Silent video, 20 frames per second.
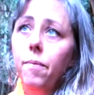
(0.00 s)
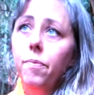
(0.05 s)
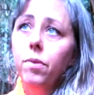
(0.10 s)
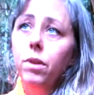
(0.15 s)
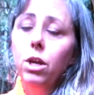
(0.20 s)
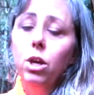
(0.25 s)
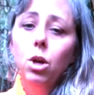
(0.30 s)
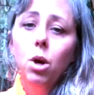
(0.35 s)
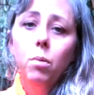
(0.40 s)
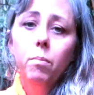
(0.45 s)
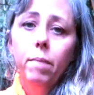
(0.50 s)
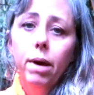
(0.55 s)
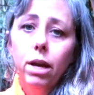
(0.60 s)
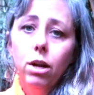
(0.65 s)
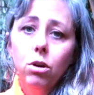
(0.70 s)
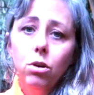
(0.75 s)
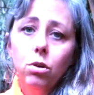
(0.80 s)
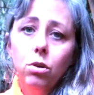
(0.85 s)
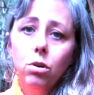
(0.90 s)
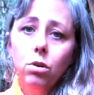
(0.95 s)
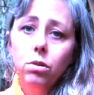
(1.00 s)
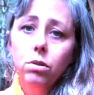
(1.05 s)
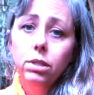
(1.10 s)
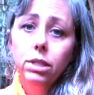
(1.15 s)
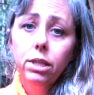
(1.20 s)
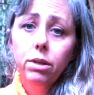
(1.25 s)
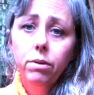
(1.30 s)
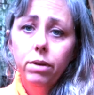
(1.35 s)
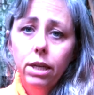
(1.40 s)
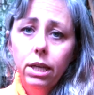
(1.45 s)
medical
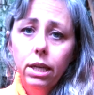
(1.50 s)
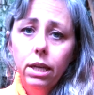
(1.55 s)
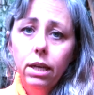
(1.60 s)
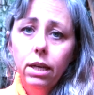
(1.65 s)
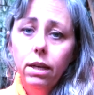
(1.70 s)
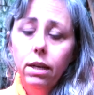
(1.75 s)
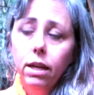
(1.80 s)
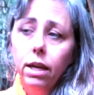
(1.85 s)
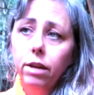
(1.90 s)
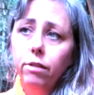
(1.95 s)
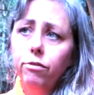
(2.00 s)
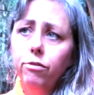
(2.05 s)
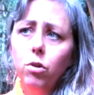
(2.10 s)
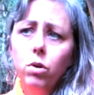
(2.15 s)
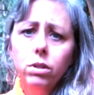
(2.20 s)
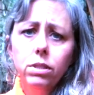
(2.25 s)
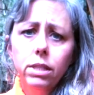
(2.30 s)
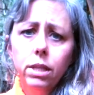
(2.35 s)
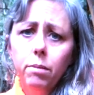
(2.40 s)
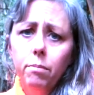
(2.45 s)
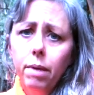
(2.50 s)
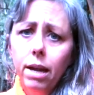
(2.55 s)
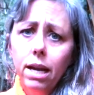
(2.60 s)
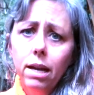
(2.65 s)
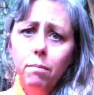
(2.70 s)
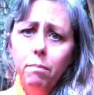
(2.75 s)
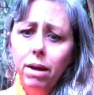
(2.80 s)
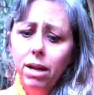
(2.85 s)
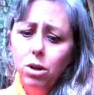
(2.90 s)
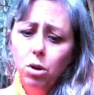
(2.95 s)
tyranny, enforcing
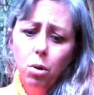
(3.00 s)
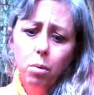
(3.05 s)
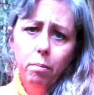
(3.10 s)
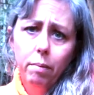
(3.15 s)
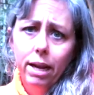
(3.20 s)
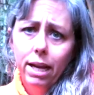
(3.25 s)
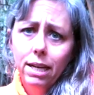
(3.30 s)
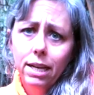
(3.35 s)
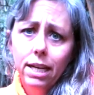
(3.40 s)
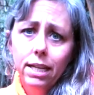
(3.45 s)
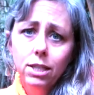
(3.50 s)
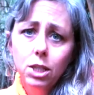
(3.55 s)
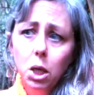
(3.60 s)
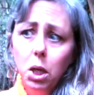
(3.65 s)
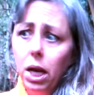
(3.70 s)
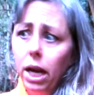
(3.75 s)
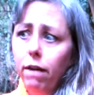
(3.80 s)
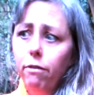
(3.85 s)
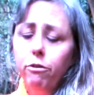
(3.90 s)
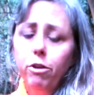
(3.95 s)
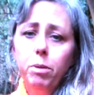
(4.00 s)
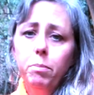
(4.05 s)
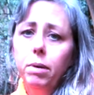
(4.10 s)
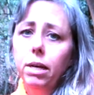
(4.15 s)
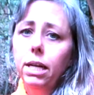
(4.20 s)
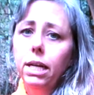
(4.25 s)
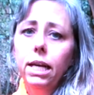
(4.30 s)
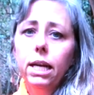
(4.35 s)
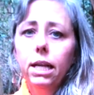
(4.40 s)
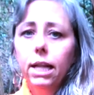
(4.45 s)
medical mandates on
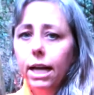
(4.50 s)
everybody,